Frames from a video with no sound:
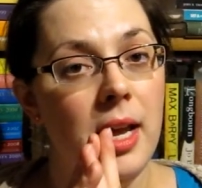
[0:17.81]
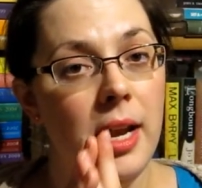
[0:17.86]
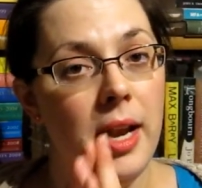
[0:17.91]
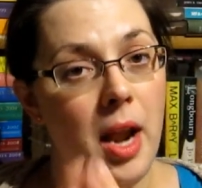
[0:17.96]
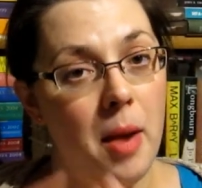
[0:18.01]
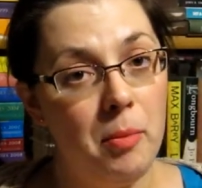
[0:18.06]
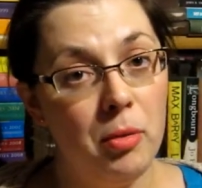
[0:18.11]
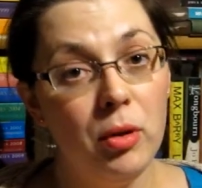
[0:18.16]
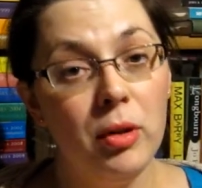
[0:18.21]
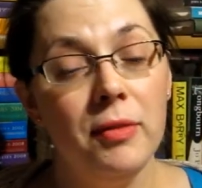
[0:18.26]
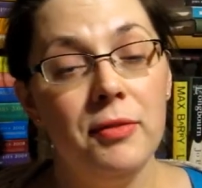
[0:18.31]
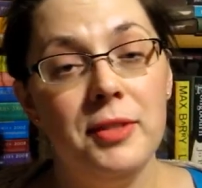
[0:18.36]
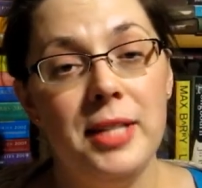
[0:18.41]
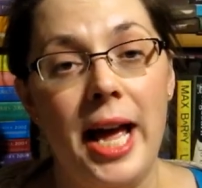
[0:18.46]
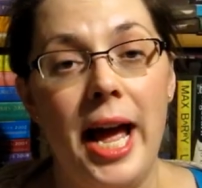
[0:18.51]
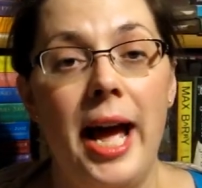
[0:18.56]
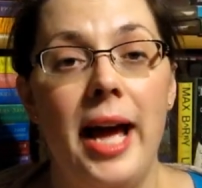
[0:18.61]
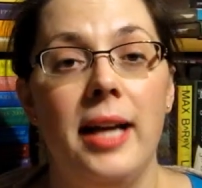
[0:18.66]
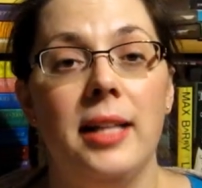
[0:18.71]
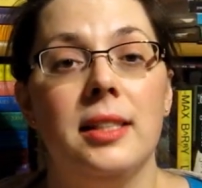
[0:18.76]
number of
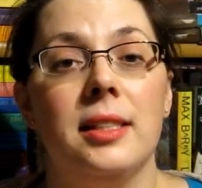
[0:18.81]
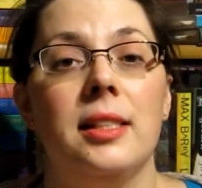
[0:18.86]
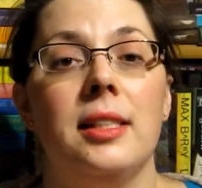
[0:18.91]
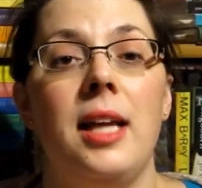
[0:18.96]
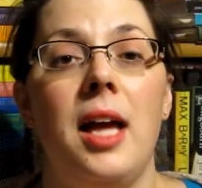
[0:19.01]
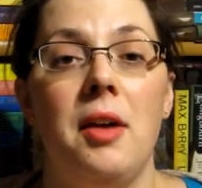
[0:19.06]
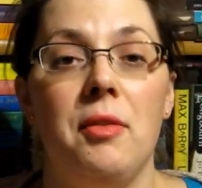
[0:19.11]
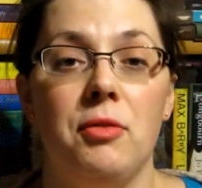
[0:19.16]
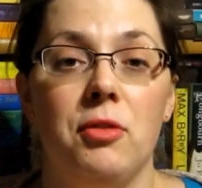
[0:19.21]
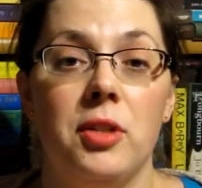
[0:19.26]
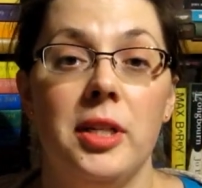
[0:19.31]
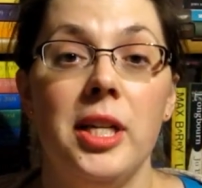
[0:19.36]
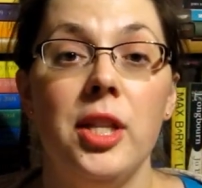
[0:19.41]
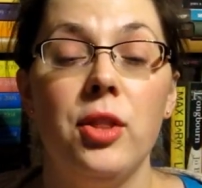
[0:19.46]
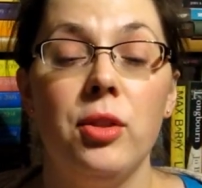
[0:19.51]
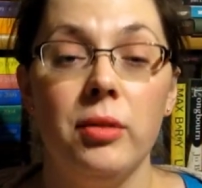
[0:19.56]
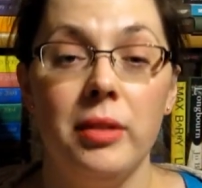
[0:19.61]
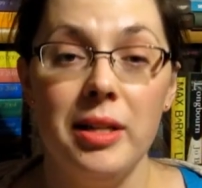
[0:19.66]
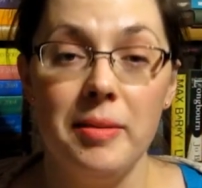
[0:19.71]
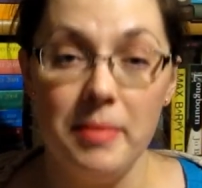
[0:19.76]
tasks every
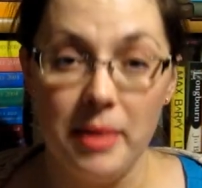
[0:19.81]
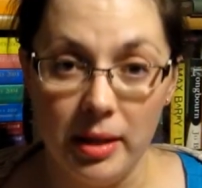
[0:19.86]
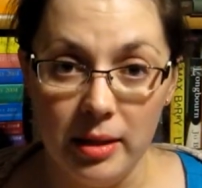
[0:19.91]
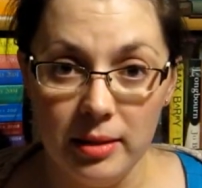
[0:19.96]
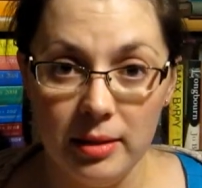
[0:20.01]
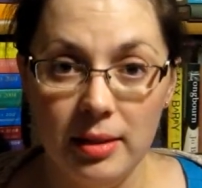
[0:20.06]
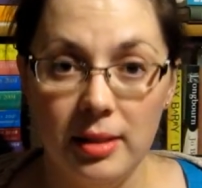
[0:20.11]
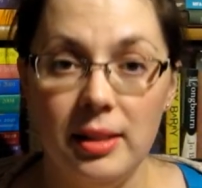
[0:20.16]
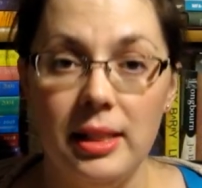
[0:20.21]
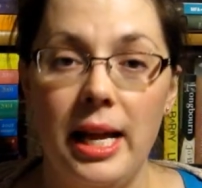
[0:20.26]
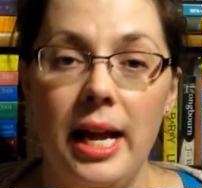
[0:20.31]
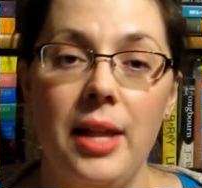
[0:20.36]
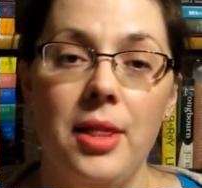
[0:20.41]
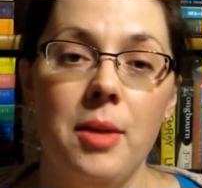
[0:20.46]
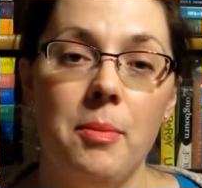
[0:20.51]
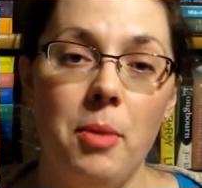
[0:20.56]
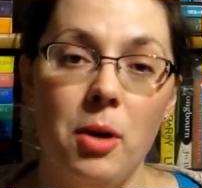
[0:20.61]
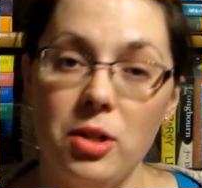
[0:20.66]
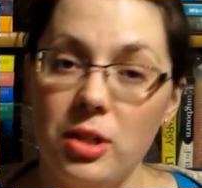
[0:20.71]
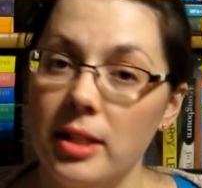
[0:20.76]
3 months,
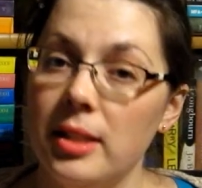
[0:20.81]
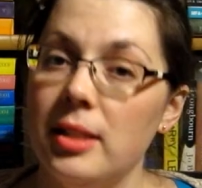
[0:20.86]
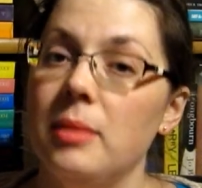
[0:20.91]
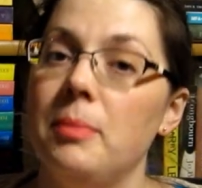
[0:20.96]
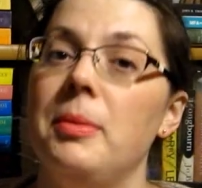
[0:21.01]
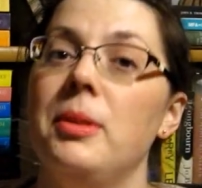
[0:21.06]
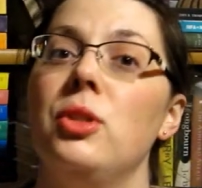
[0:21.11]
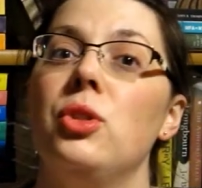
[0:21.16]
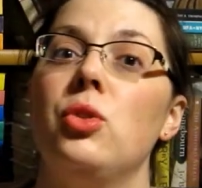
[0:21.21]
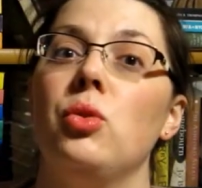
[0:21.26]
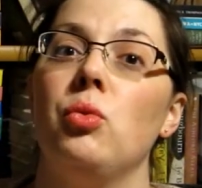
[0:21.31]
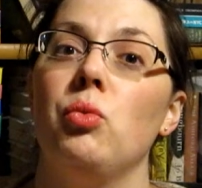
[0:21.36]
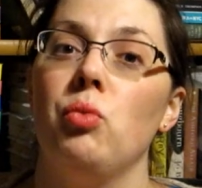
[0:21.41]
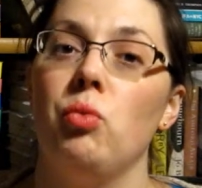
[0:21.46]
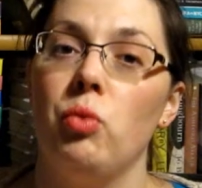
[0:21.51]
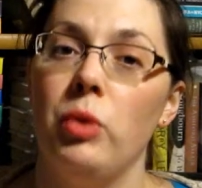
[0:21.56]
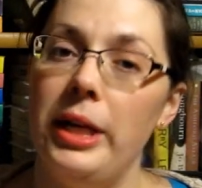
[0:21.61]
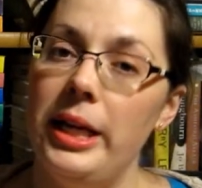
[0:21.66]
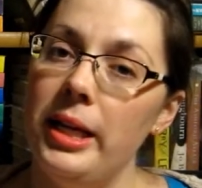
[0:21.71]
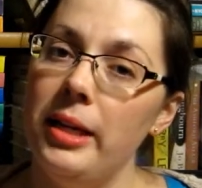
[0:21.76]
and the participants
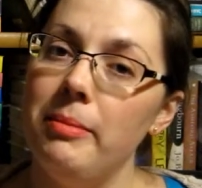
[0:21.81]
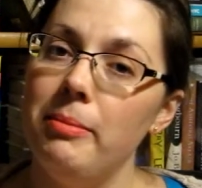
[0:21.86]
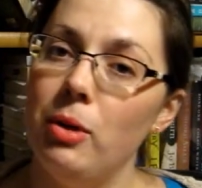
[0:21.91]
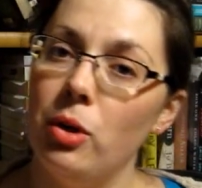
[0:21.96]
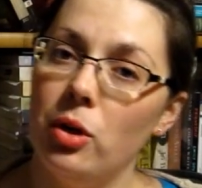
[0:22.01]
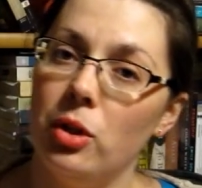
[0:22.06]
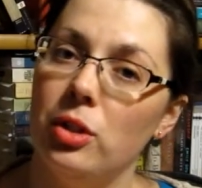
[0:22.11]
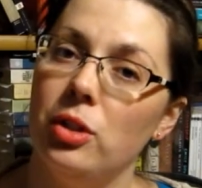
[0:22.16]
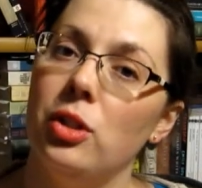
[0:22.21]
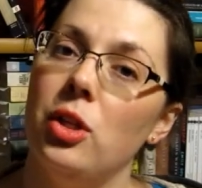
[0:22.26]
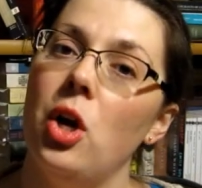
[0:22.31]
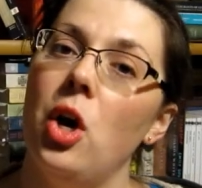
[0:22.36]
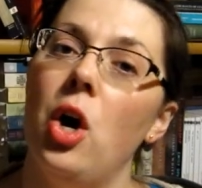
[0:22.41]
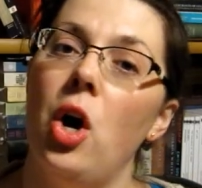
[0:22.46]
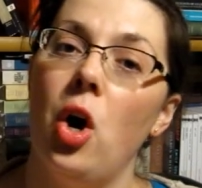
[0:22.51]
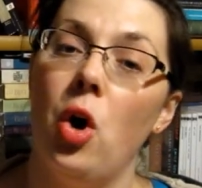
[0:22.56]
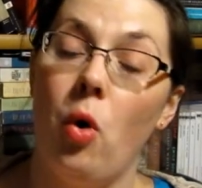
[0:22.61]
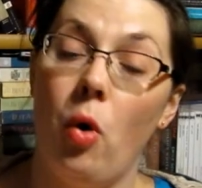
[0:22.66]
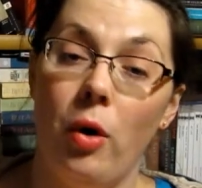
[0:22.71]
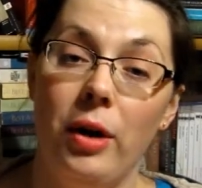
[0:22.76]
read books
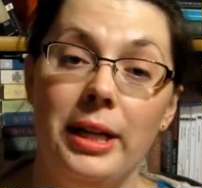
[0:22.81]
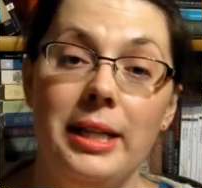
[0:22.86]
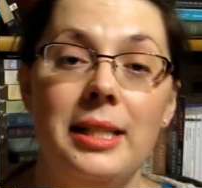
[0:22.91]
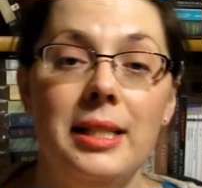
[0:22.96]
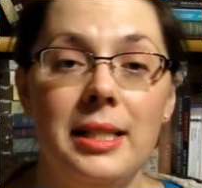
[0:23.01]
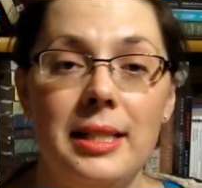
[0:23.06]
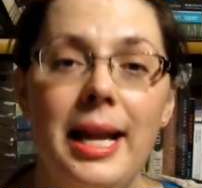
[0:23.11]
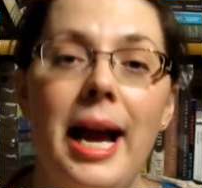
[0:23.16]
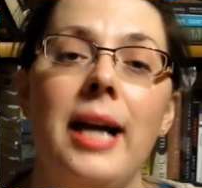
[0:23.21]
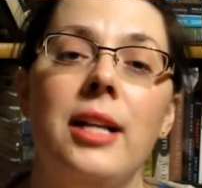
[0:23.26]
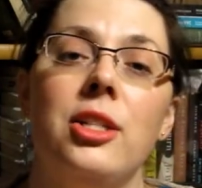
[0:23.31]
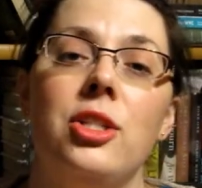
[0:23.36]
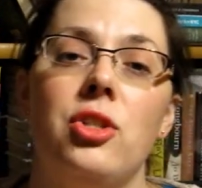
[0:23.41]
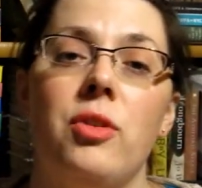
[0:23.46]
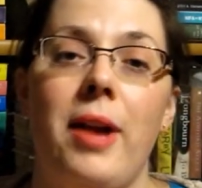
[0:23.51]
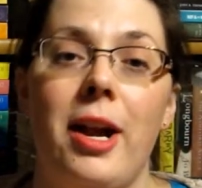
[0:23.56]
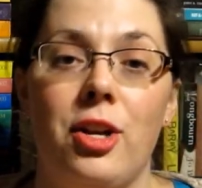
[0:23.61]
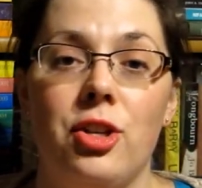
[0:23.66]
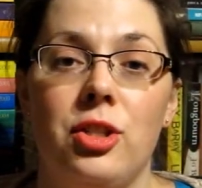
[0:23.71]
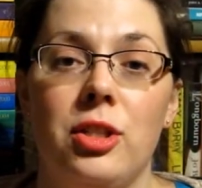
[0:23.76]
according to the task
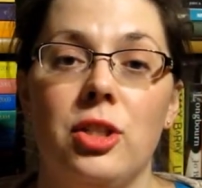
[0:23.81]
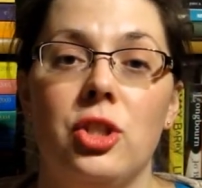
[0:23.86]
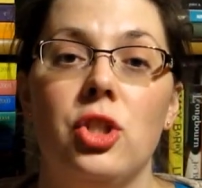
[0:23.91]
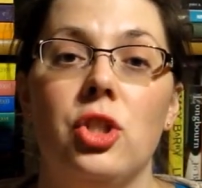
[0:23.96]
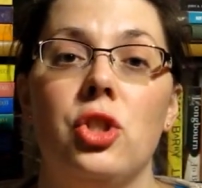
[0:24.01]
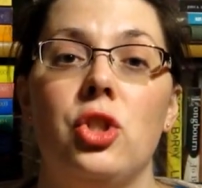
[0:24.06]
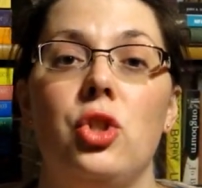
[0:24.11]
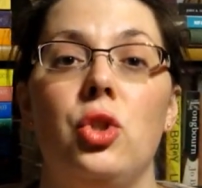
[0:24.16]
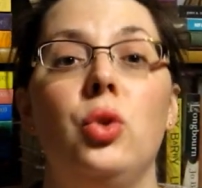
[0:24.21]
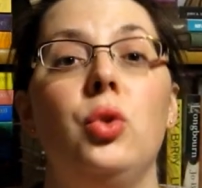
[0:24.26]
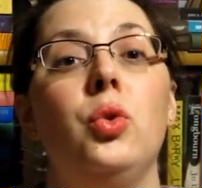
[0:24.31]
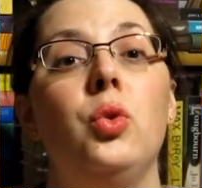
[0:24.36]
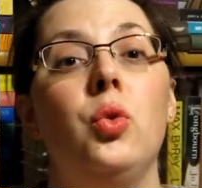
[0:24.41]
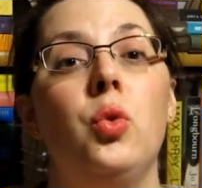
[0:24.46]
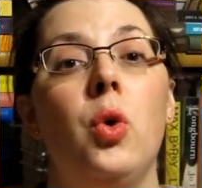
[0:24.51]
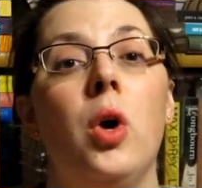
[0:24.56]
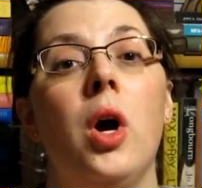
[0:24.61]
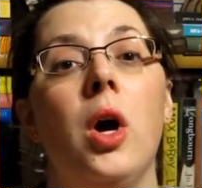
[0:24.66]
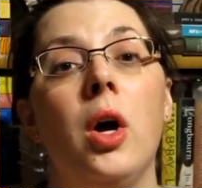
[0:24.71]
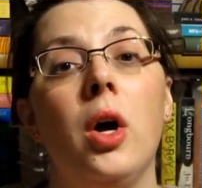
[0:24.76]
directions
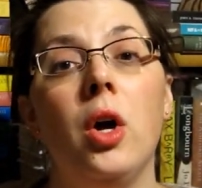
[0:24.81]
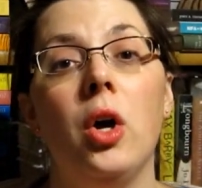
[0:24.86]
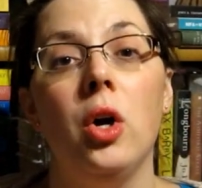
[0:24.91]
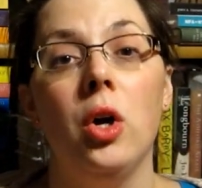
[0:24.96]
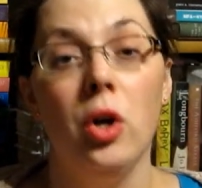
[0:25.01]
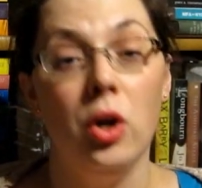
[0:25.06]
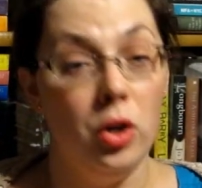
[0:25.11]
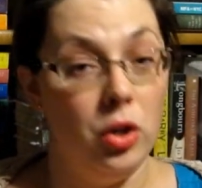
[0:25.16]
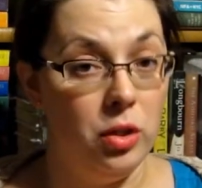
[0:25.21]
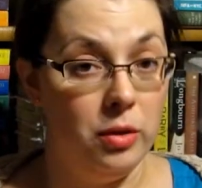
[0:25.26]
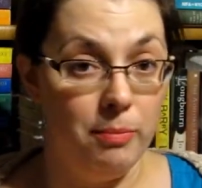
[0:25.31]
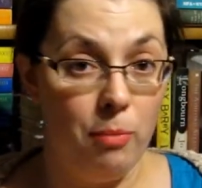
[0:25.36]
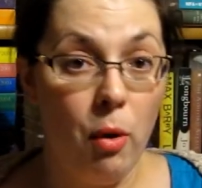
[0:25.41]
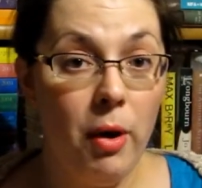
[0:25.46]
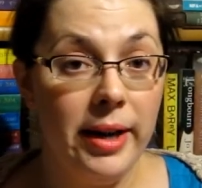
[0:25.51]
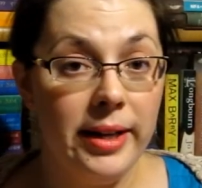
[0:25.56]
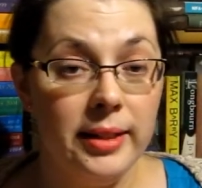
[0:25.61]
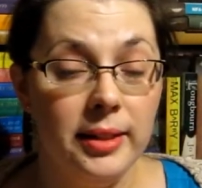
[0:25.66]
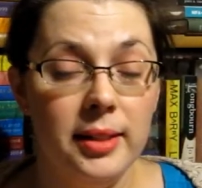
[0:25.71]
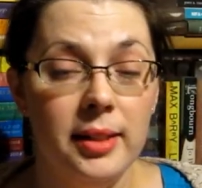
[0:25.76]
to earn
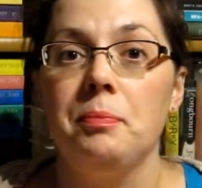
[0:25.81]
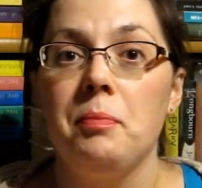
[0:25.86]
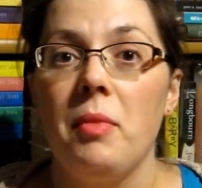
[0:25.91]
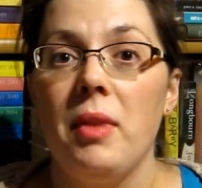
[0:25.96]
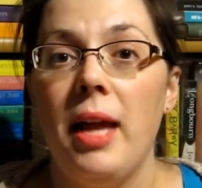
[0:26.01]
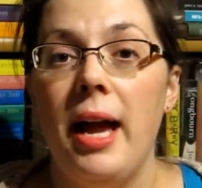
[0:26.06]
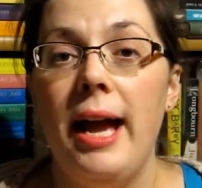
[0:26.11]
points.